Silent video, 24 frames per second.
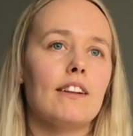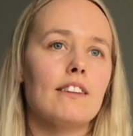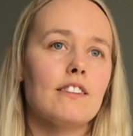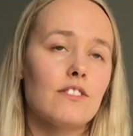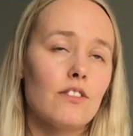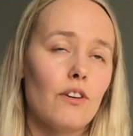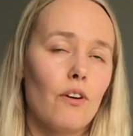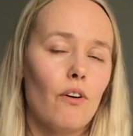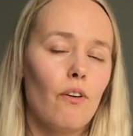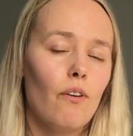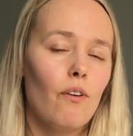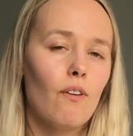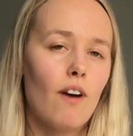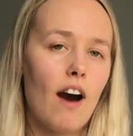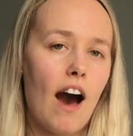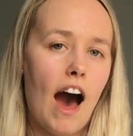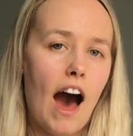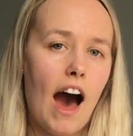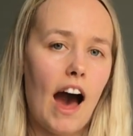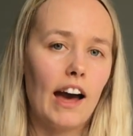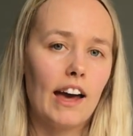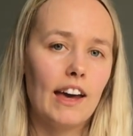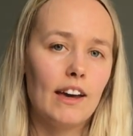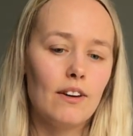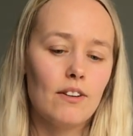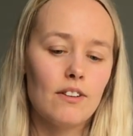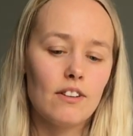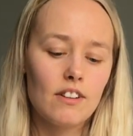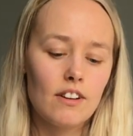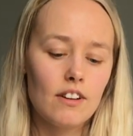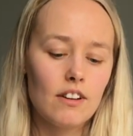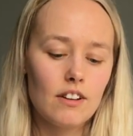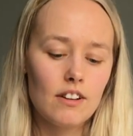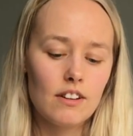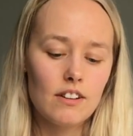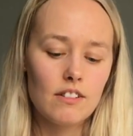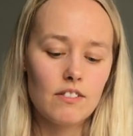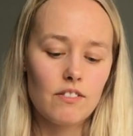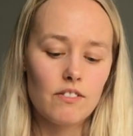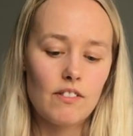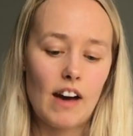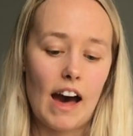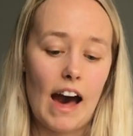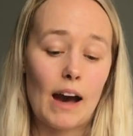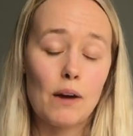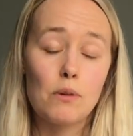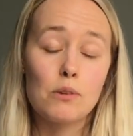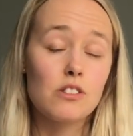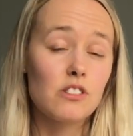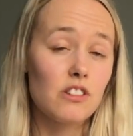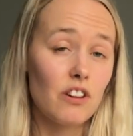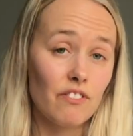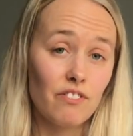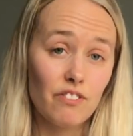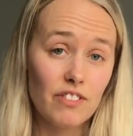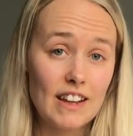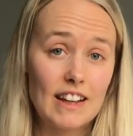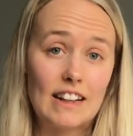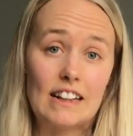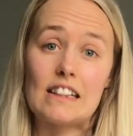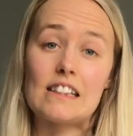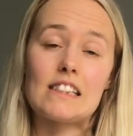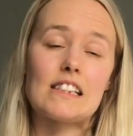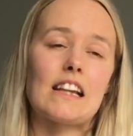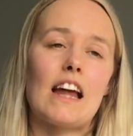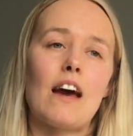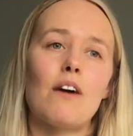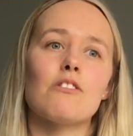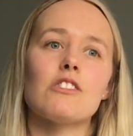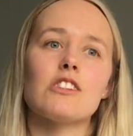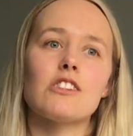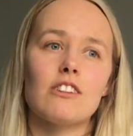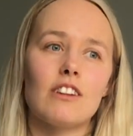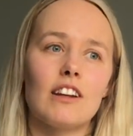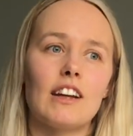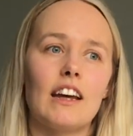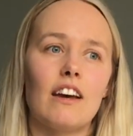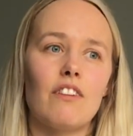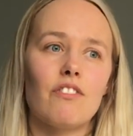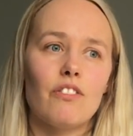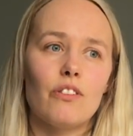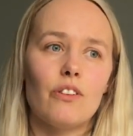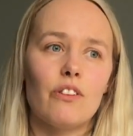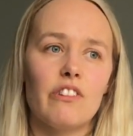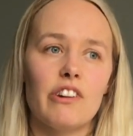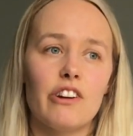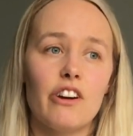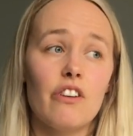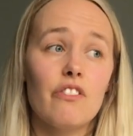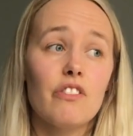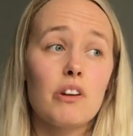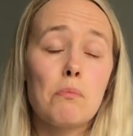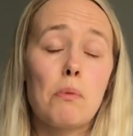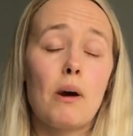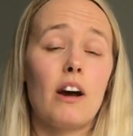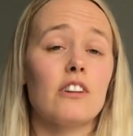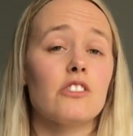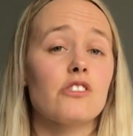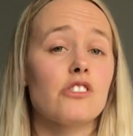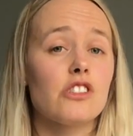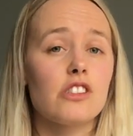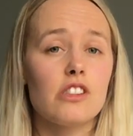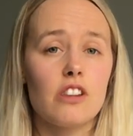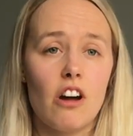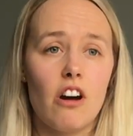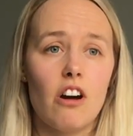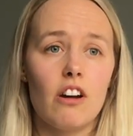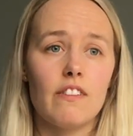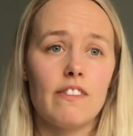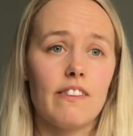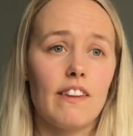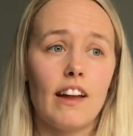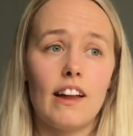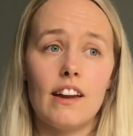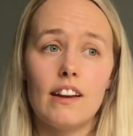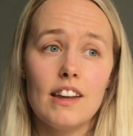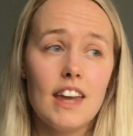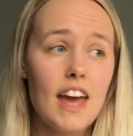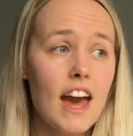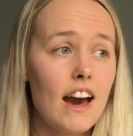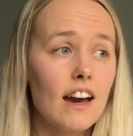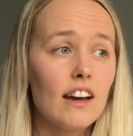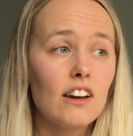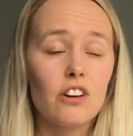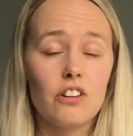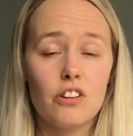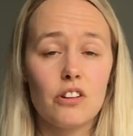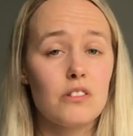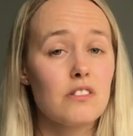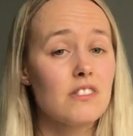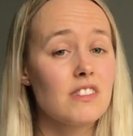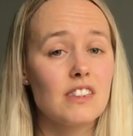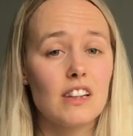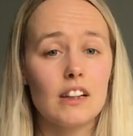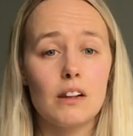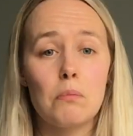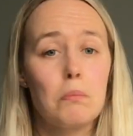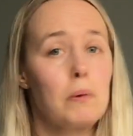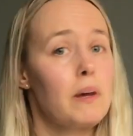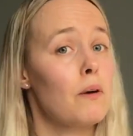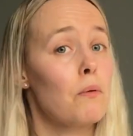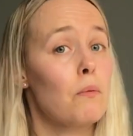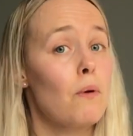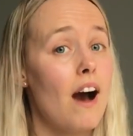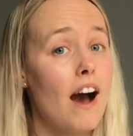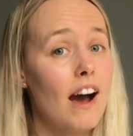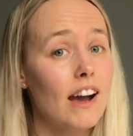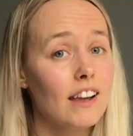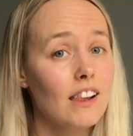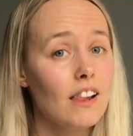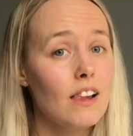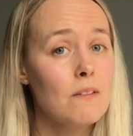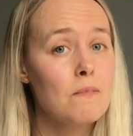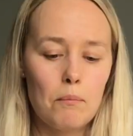So I was convinced that I was gonna get fully recovered, but I just thought that, yeah, it could still be a while.